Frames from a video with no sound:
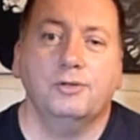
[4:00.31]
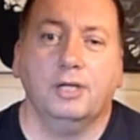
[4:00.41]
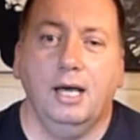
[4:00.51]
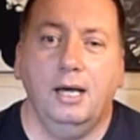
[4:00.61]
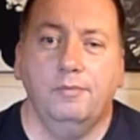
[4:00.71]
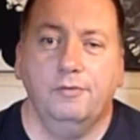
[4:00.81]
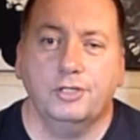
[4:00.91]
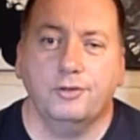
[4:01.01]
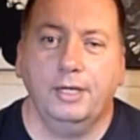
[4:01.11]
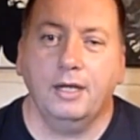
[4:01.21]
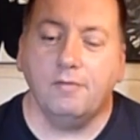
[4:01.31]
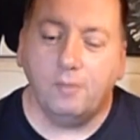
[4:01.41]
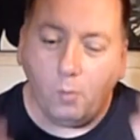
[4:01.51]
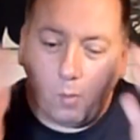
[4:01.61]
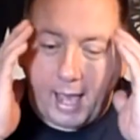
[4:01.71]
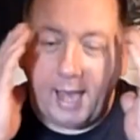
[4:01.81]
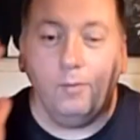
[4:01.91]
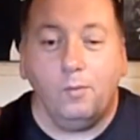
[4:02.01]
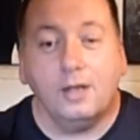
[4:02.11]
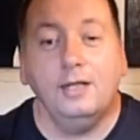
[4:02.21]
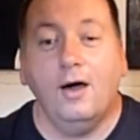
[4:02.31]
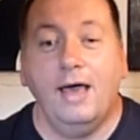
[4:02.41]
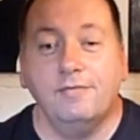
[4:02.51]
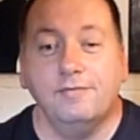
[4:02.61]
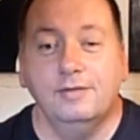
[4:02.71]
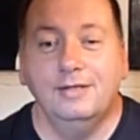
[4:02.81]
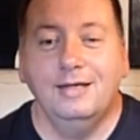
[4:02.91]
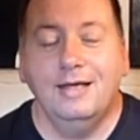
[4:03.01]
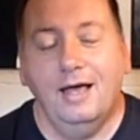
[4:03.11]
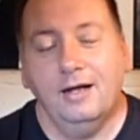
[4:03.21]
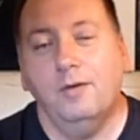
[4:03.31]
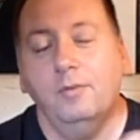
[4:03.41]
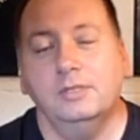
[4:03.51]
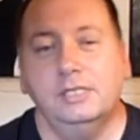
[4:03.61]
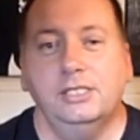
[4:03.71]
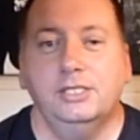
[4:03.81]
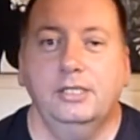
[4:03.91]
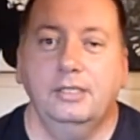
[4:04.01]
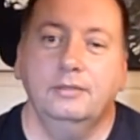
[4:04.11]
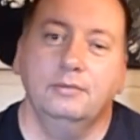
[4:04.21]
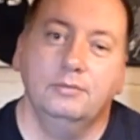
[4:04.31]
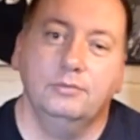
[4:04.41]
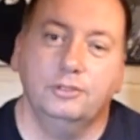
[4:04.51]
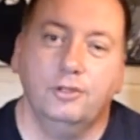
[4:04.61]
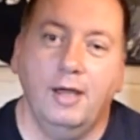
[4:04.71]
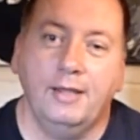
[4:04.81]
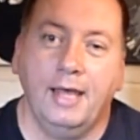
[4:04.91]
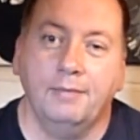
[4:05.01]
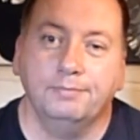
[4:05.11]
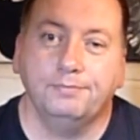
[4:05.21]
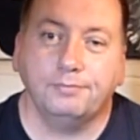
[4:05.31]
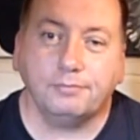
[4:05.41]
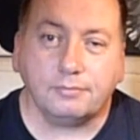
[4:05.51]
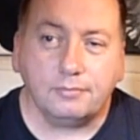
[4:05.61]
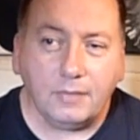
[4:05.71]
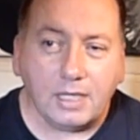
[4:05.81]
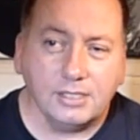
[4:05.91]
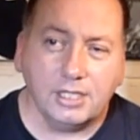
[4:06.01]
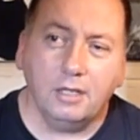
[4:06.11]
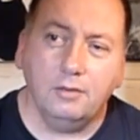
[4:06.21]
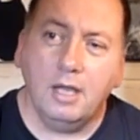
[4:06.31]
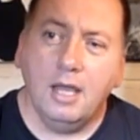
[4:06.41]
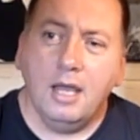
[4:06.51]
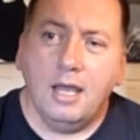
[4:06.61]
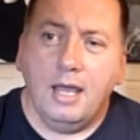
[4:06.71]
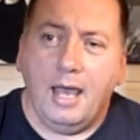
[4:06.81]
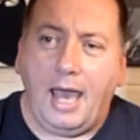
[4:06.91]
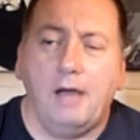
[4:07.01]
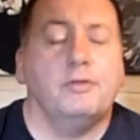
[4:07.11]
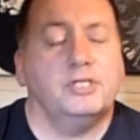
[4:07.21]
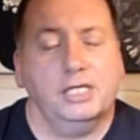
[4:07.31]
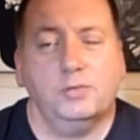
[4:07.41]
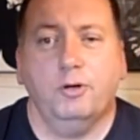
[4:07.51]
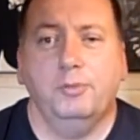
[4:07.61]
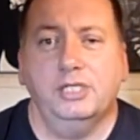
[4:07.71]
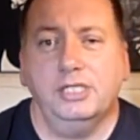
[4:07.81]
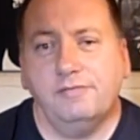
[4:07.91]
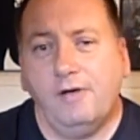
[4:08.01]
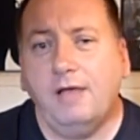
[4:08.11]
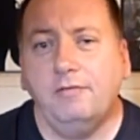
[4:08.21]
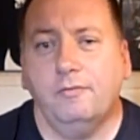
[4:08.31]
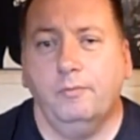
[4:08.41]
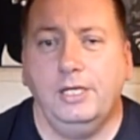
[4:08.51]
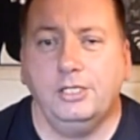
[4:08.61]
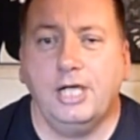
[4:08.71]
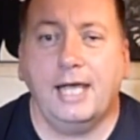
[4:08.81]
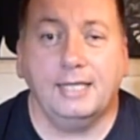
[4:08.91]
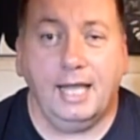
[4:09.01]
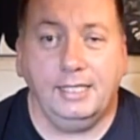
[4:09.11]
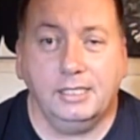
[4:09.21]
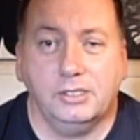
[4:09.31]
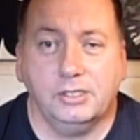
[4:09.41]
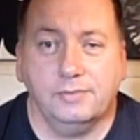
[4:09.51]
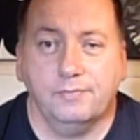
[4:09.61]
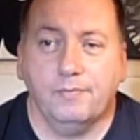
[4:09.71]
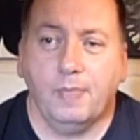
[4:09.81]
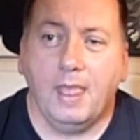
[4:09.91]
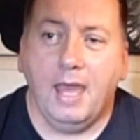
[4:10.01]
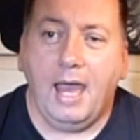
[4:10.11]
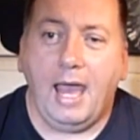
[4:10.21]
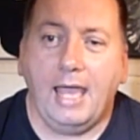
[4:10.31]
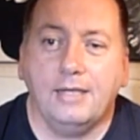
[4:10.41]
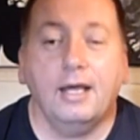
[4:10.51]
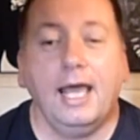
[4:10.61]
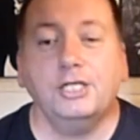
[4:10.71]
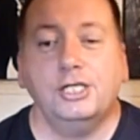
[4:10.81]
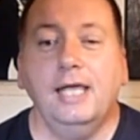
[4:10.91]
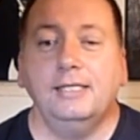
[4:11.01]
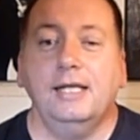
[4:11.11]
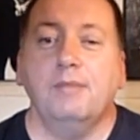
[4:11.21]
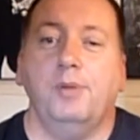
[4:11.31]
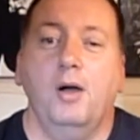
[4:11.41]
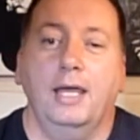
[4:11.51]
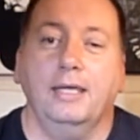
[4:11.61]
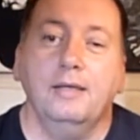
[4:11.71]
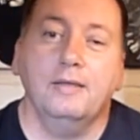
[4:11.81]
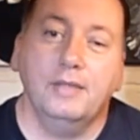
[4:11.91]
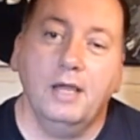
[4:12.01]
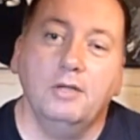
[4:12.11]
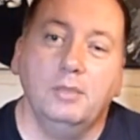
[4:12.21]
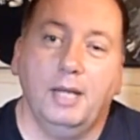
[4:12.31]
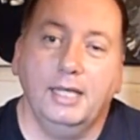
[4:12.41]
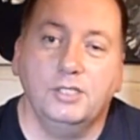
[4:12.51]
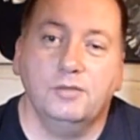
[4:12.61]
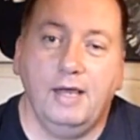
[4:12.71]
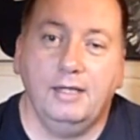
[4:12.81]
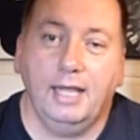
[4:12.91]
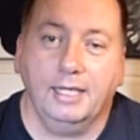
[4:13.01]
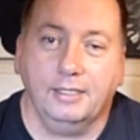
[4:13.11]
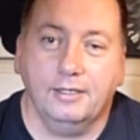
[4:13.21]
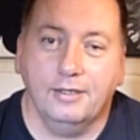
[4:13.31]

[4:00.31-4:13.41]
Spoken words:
a carp fishery, and I thought, wow, what a life, and I wanted to try that. So out of the 6 properties, 5 of which had lakes, and I actually ended up buying the only place without a lake.